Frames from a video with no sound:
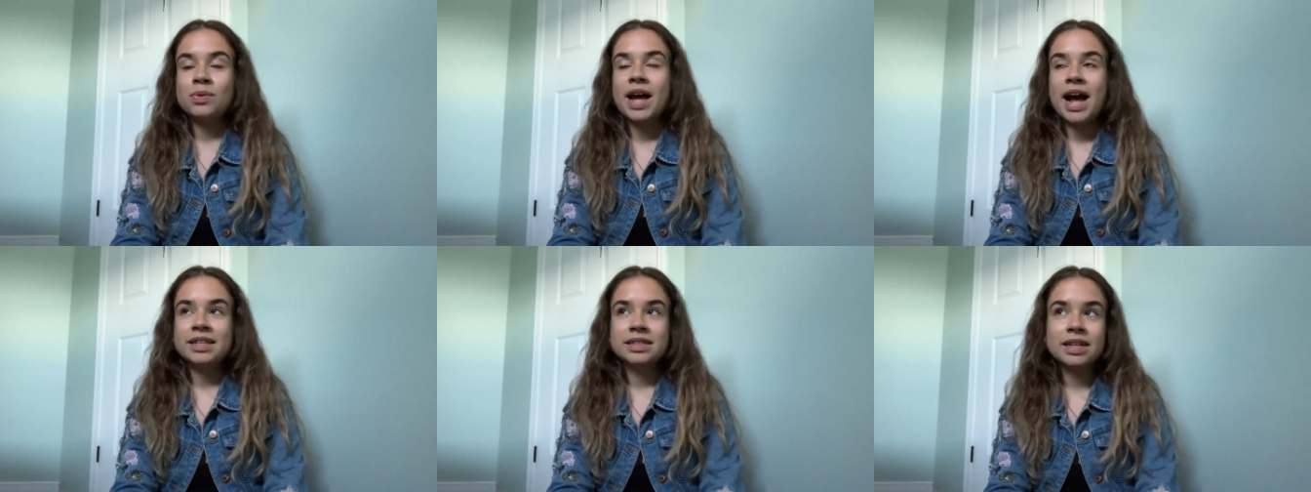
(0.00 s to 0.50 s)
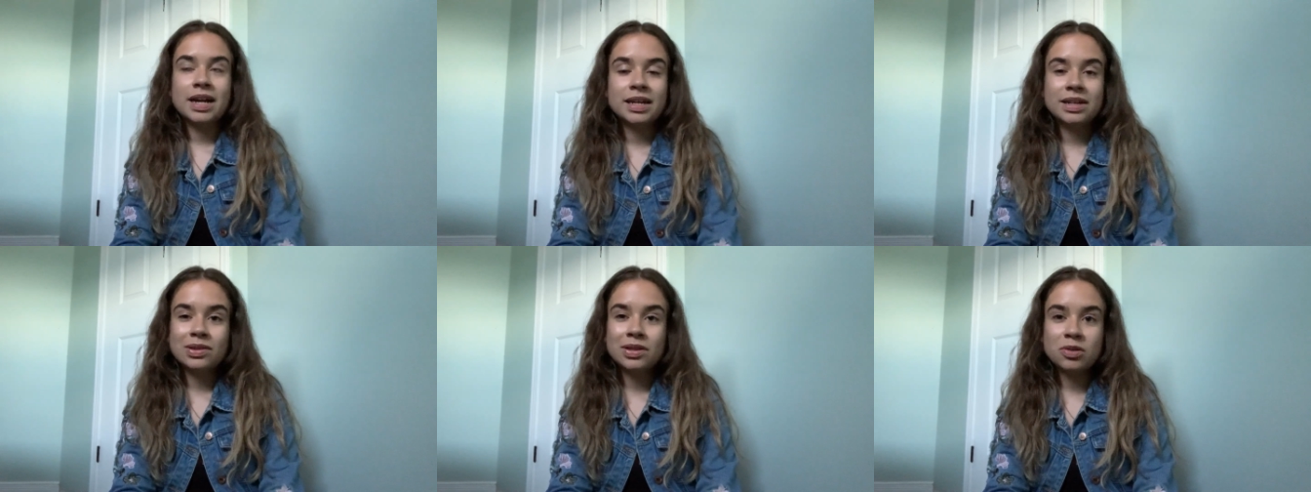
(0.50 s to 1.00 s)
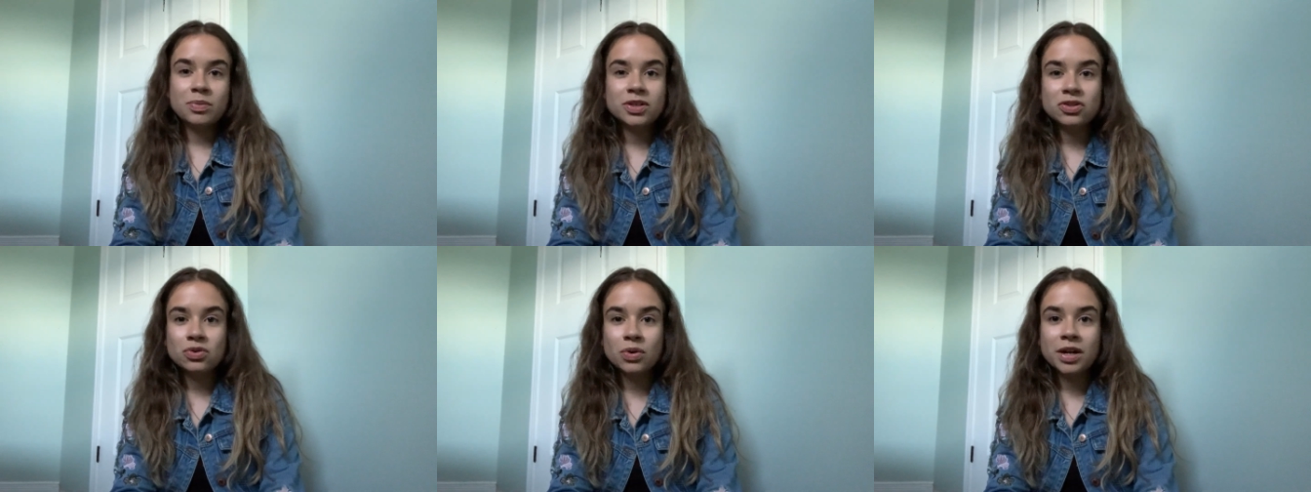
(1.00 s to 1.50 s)
We had to cut it a little bit
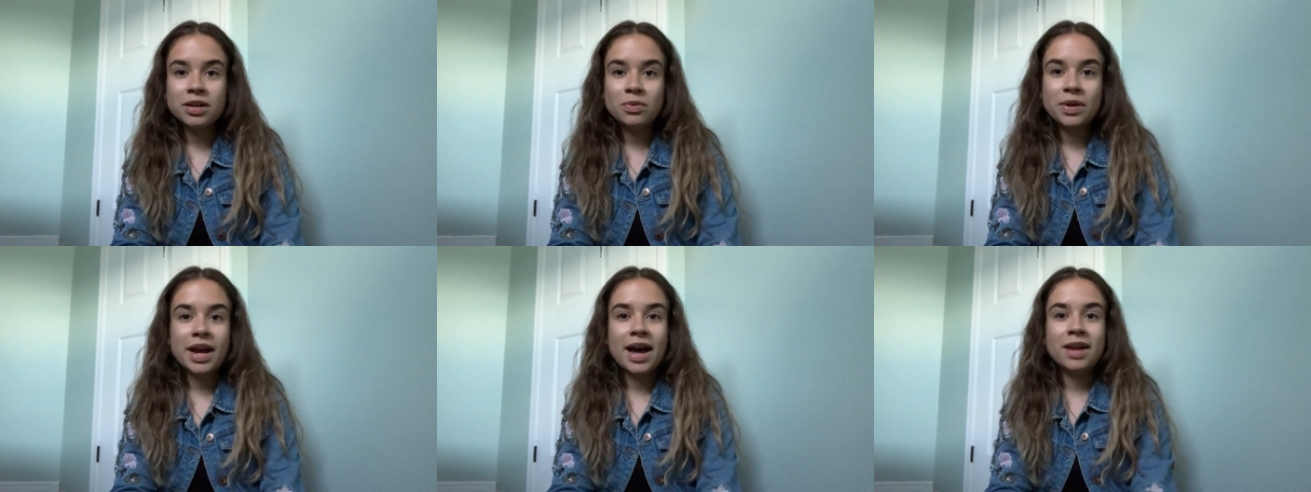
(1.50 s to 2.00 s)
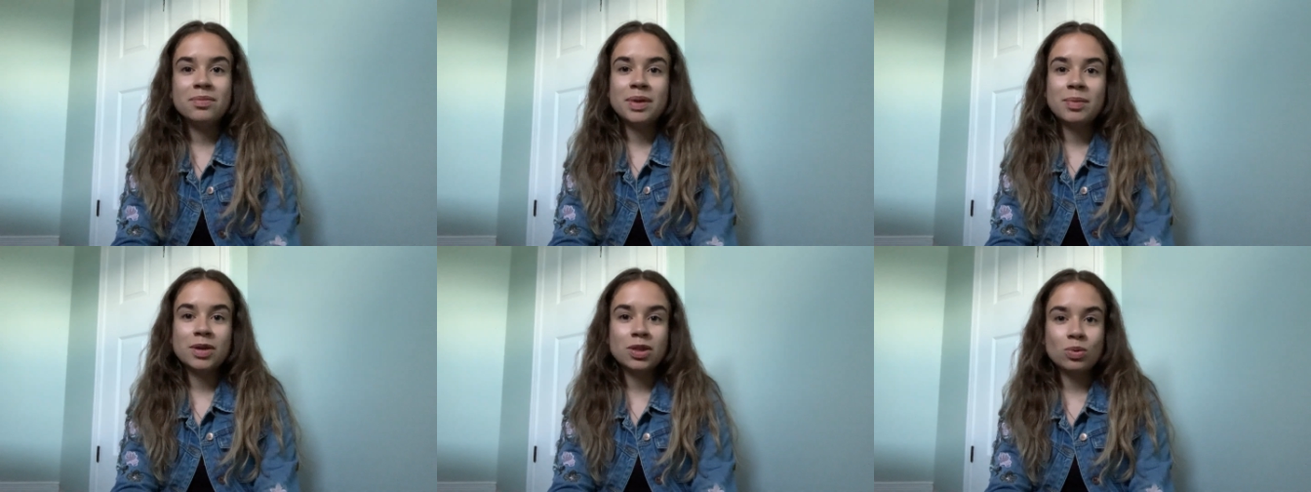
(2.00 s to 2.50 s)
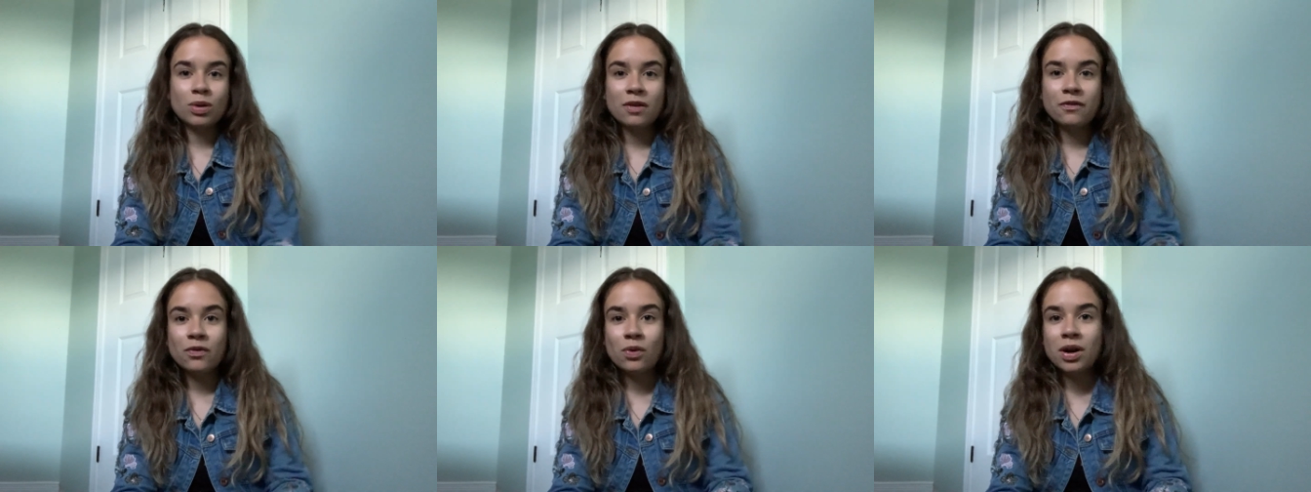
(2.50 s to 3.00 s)
short. We had maybe 3
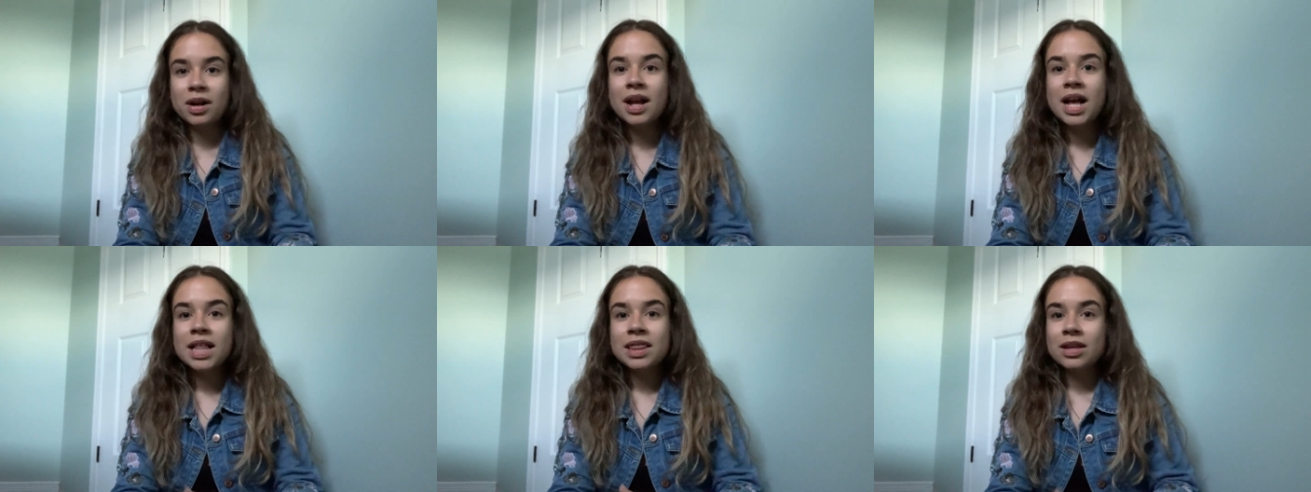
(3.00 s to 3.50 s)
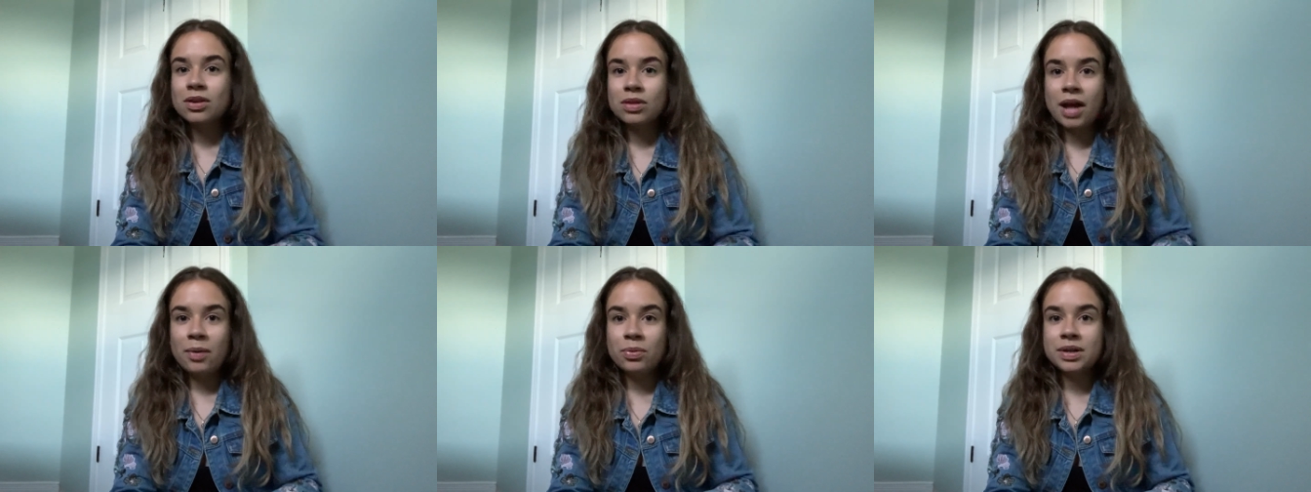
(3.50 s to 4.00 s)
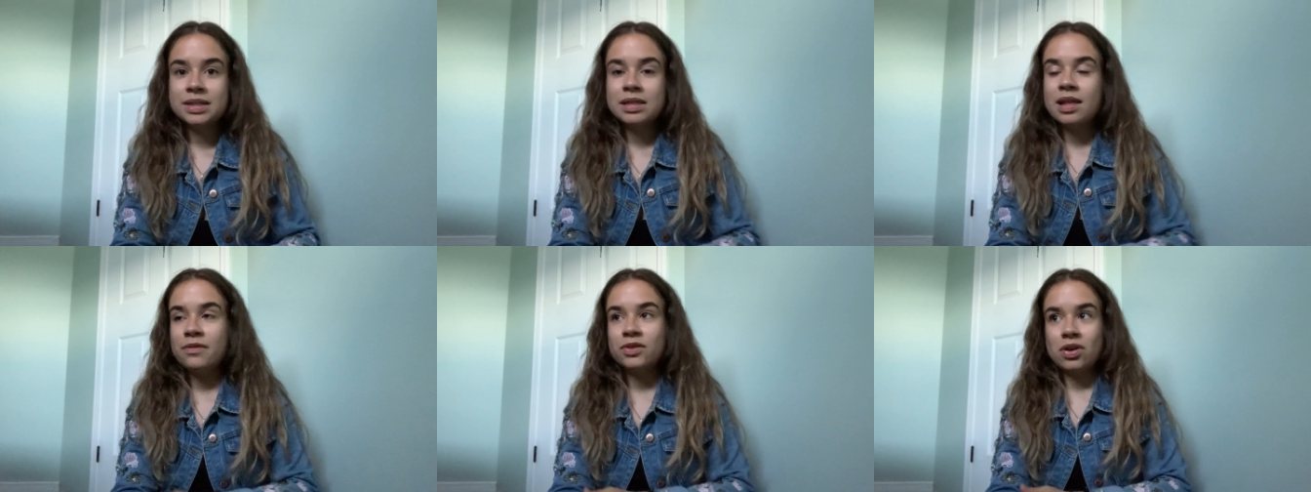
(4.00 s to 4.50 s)
or 4 little libraries
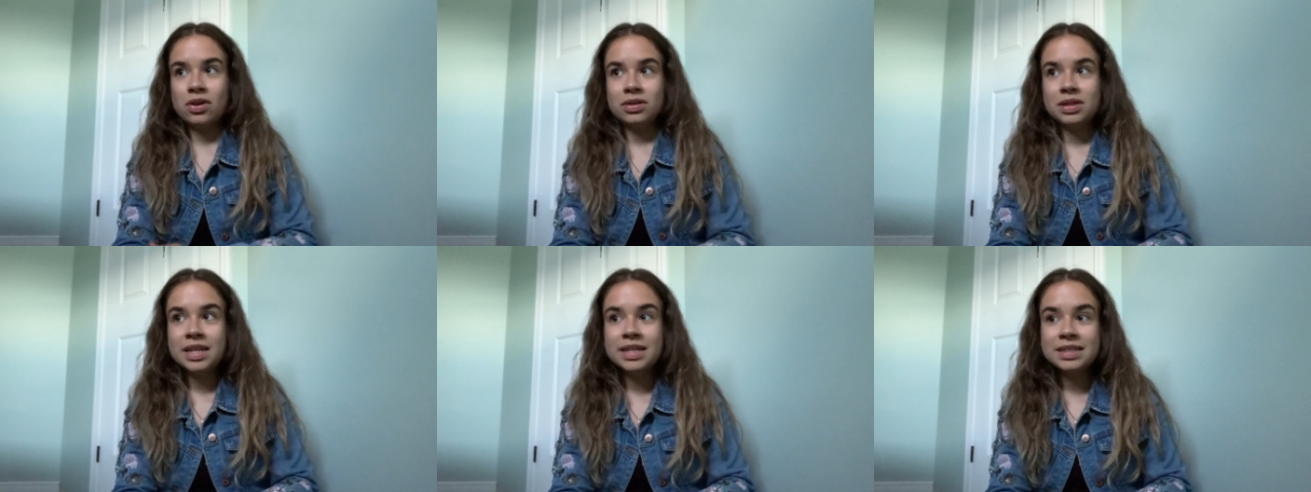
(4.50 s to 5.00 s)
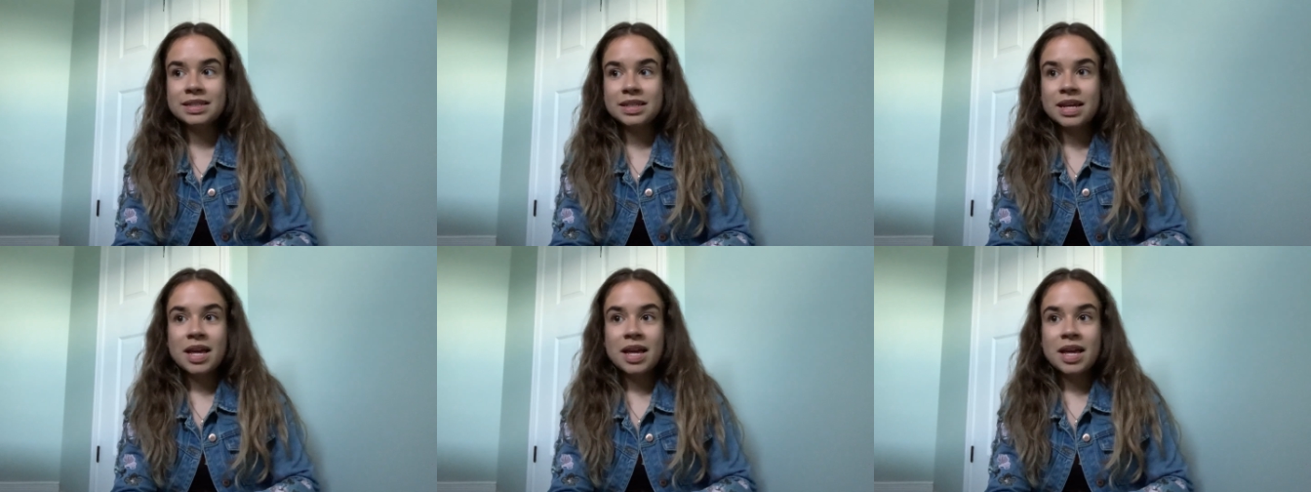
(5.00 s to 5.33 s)
left on our list,